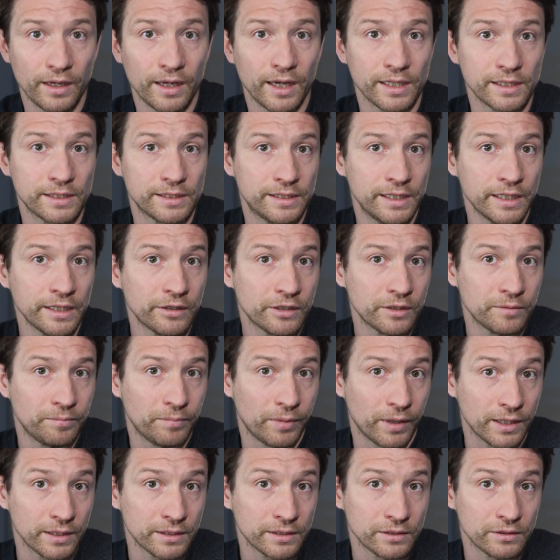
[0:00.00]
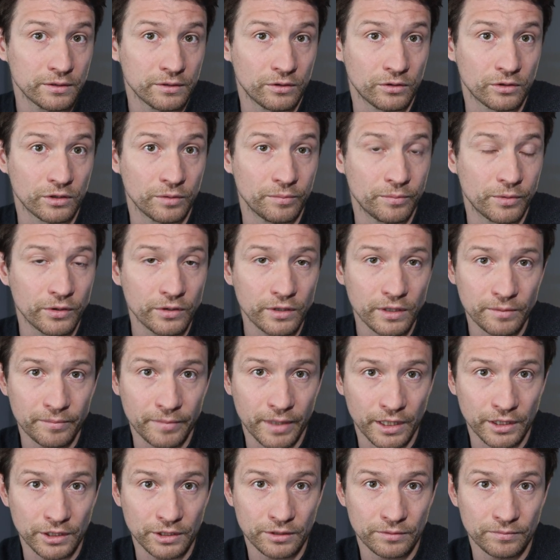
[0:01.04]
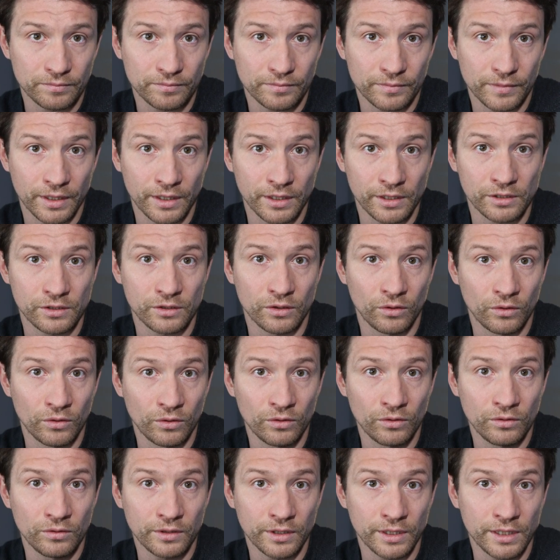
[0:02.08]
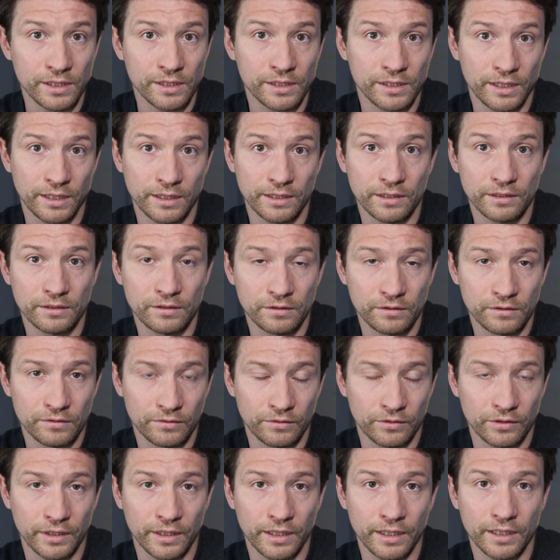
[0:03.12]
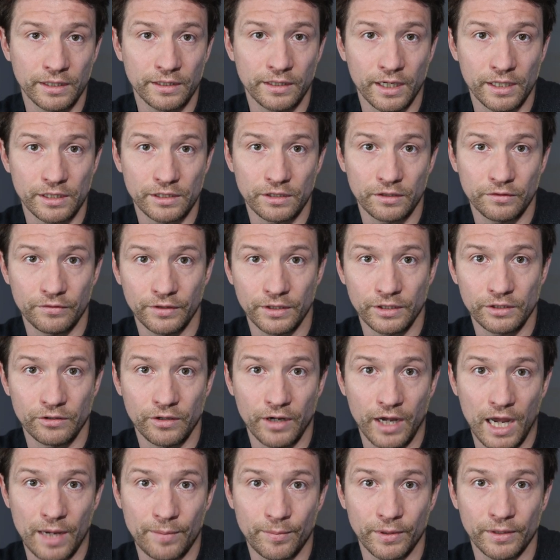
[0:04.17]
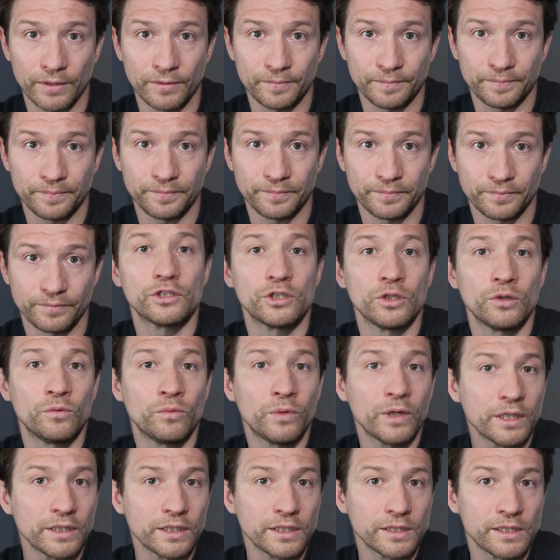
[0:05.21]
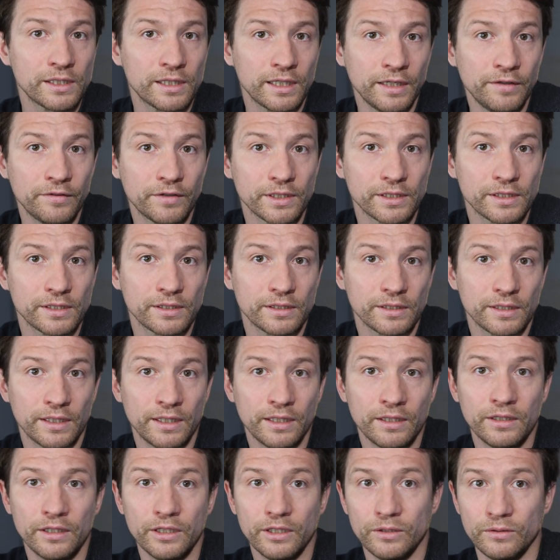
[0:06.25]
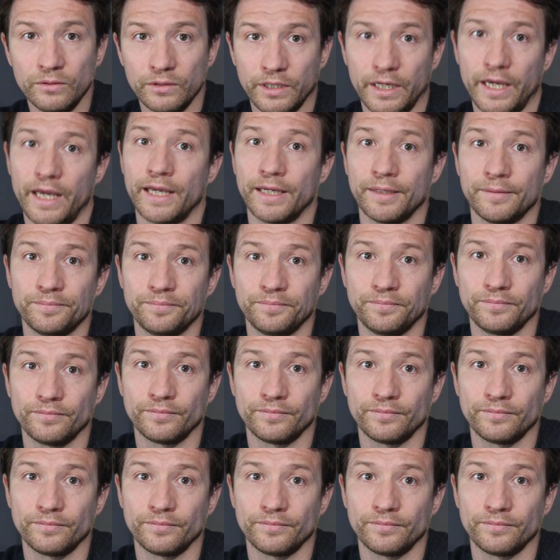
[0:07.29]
A cigarette butt or a burning match is all is needed for the catastrophe to happen. So where does it leave us in the UK?